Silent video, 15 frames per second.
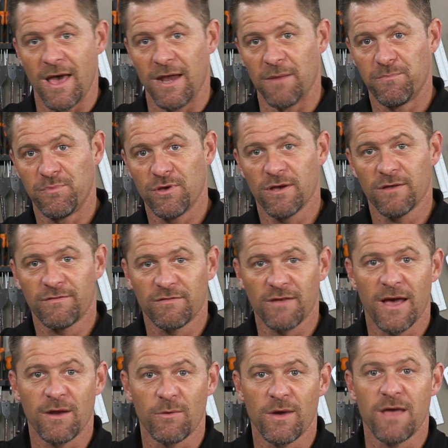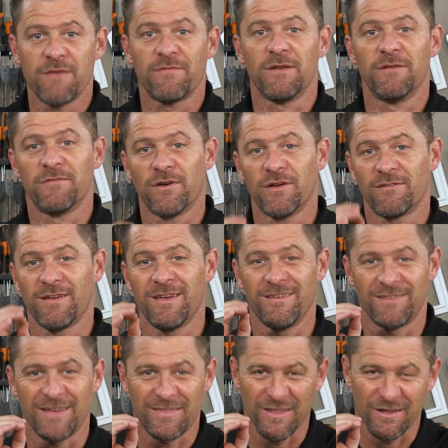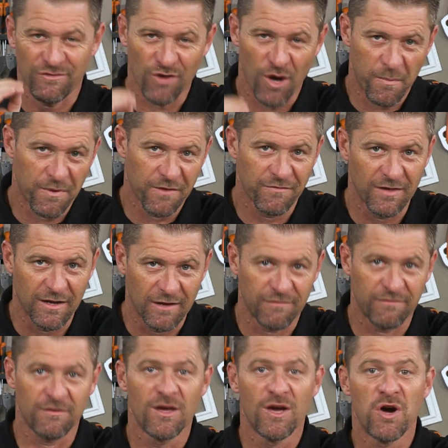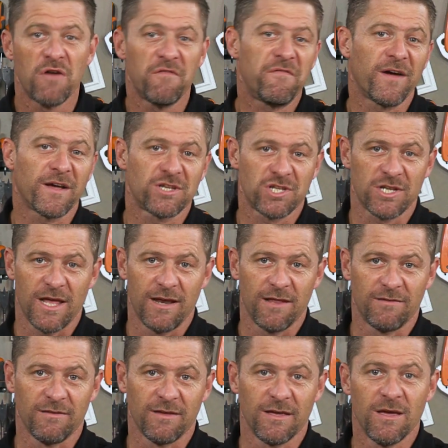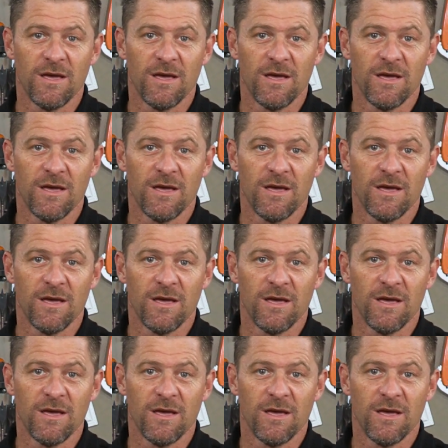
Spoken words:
and a pure sine wave inverter is at the top of the list of functionality,